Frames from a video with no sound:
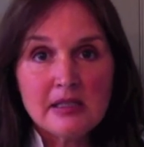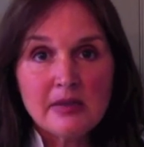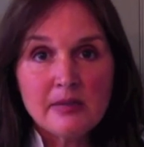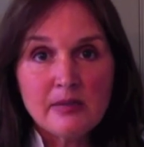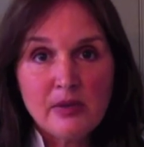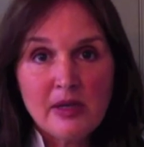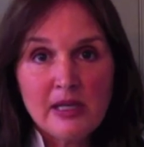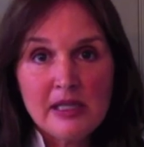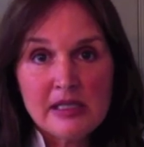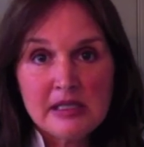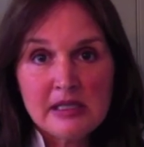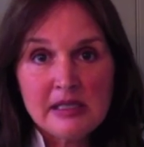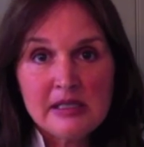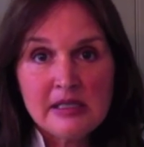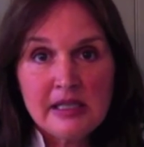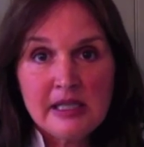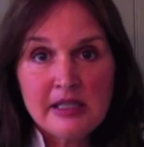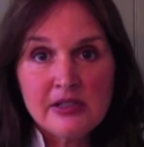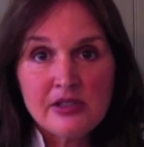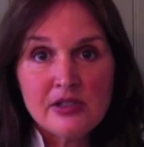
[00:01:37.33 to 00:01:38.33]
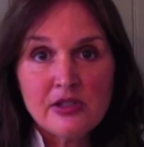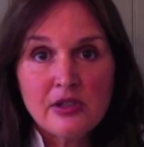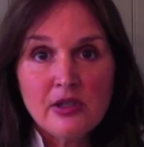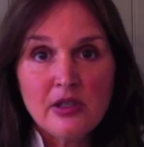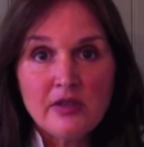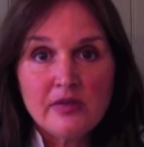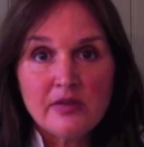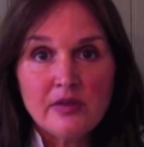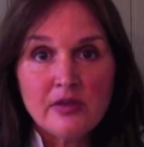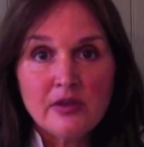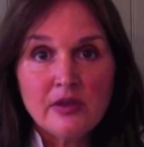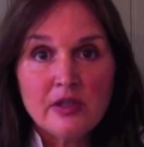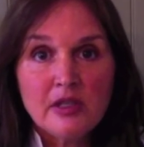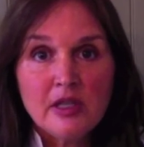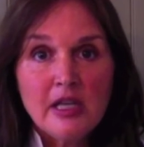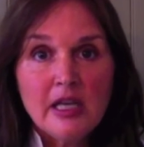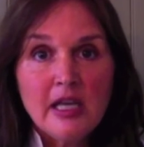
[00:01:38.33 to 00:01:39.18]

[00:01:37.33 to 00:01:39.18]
compressed, condensed dog food